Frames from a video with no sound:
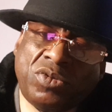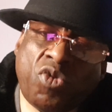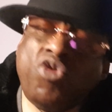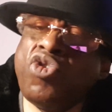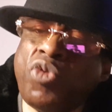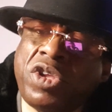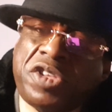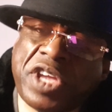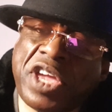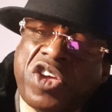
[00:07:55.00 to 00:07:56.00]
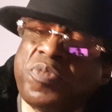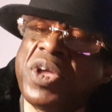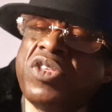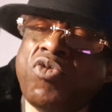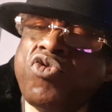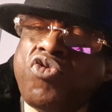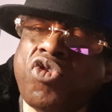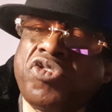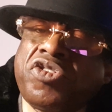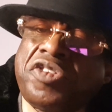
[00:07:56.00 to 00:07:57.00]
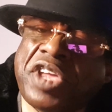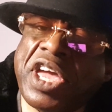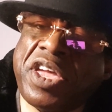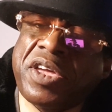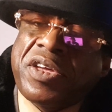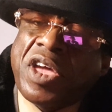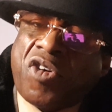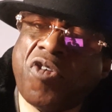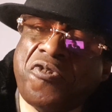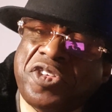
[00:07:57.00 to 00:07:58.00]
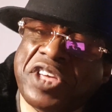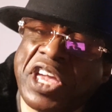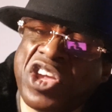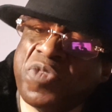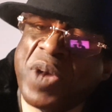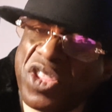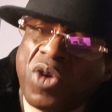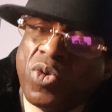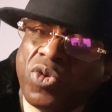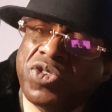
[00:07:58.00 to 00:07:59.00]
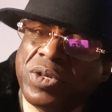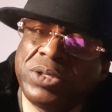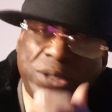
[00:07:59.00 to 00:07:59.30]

all you want to take is all you got to take and confiscate is my nose.